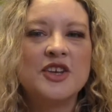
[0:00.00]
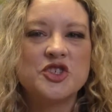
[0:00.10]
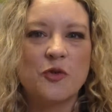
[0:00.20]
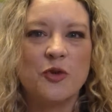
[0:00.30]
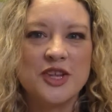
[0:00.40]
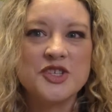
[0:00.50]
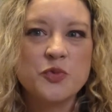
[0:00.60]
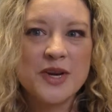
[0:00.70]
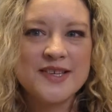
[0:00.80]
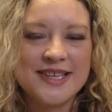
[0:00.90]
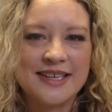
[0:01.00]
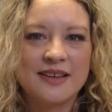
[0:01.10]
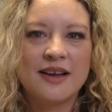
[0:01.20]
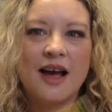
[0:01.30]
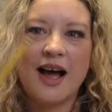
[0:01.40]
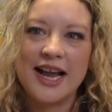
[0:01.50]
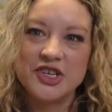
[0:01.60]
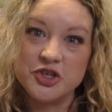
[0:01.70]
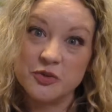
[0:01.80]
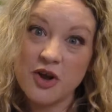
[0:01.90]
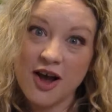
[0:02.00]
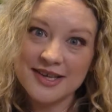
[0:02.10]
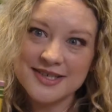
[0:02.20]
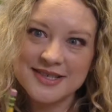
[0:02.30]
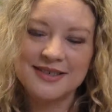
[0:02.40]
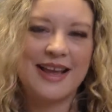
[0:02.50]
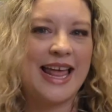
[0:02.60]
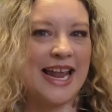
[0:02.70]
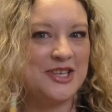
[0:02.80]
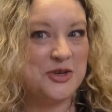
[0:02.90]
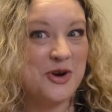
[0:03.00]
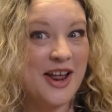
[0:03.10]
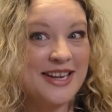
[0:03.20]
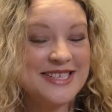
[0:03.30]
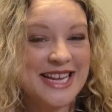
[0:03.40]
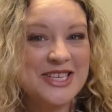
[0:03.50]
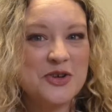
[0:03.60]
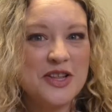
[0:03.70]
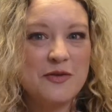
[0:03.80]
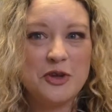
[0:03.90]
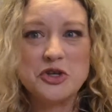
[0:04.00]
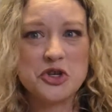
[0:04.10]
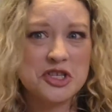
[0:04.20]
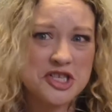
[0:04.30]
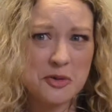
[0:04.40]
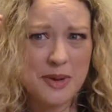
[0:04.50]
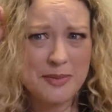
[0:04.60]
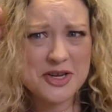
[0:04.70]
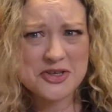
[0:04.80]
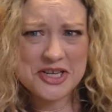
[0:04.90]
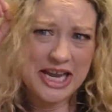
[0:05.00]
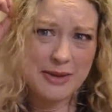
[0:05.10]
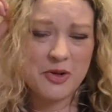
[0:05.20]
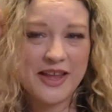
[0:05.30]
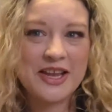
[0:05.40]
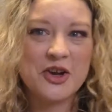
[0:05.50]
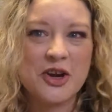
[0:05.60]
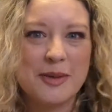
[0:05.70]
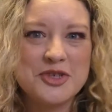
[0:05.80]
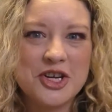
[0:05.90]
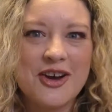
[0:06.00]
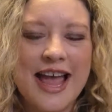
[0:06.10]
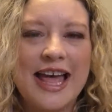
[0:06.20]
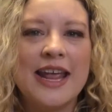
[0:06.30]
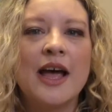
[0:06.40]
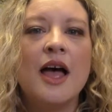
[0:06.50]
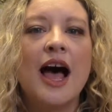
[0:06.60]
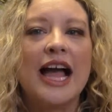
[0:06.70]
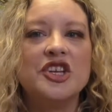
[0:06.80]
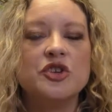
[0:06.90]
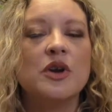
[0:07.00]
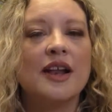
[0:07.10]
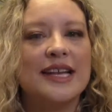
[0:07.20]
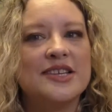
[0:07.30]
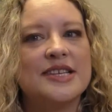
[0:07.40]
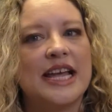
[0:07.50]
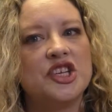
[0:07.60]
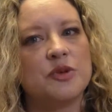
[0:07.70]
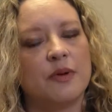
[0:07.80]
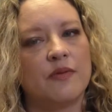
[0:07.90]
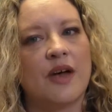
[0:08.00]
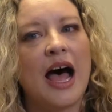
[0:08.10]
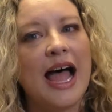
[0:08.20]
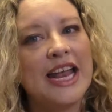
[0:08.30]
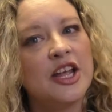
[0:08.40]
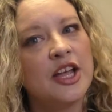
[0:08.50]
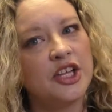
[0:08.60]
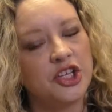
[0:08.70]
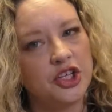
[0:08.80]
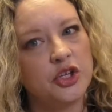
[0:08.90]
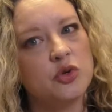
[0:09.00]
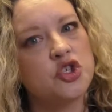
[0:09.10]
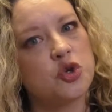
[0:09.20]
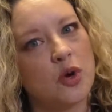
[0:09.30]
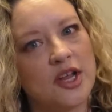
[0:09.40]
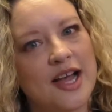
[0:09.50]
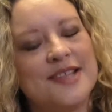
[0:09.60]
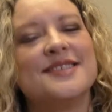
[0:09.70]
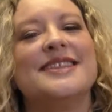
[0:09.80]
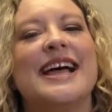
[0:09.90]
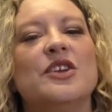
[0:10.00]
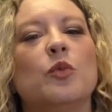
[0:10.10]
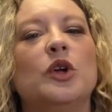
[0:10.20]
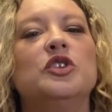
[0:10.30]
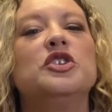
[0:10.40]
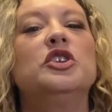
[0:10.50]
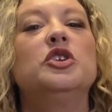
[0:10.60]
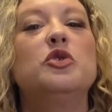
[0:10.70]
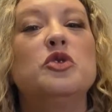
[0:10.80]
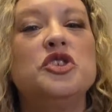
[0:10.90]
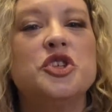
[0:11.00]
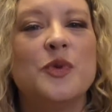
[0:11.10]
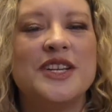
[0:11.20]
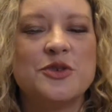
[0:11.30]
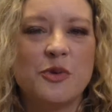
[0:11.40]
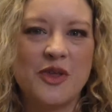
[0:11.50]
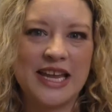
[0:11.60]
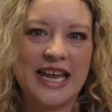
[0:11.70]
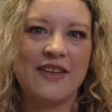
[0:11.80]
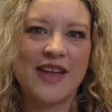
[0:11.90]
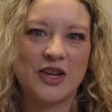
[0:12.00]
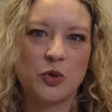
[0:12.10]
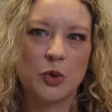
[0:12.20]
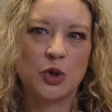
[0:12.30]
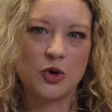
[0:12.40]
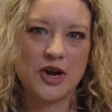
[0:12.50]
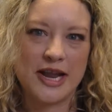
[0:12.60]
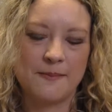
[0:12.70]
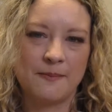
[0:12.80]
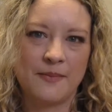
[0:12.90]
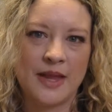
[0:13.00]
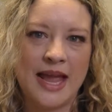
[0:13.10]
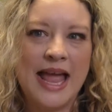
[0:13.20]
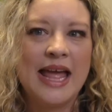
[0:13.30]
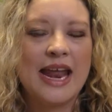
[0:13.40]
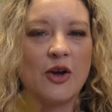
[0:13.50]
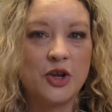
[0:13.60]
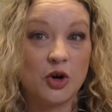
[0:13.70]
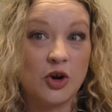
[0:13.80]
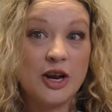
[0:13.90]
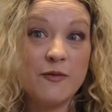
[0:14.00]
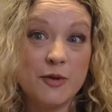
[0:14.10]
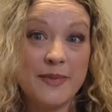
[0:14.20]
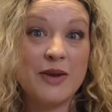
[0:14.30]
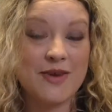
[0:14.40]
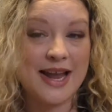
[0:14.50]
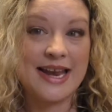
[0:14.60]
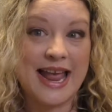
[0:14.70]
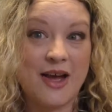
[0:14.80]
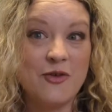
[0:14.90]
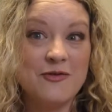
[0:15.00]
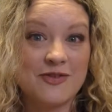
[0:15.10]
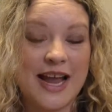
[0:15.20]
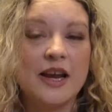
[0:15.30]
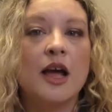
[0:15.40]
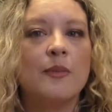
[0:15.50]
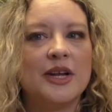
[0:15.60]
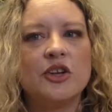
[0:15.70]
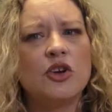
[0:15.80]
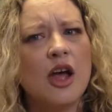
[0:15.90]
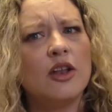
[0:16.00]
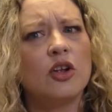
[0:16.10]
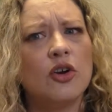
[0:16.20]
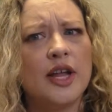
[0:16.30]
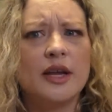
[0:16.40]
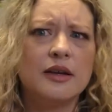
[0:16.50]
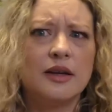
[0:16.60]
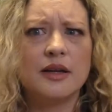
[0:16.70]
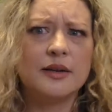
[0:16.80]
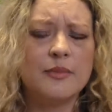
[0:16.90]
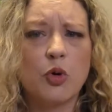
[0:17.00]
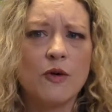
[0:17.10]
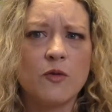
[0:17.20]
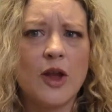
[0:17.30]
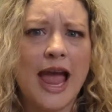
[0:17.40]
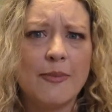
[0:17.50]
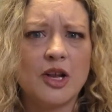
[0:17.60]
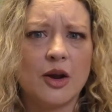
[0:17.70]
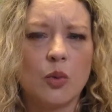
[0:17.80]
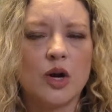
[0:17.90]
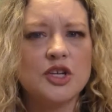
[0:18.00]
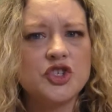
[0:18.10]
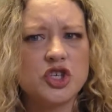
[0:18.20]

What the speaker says: So for this reason, I do not intend to in the future, until maybe there's a cable that can hook up to your head, I do not intend to provide you shortcuts that will delude you into thinking that you're learning. Now, you're learning from me right now, right? But you're not learning important vocabulary words.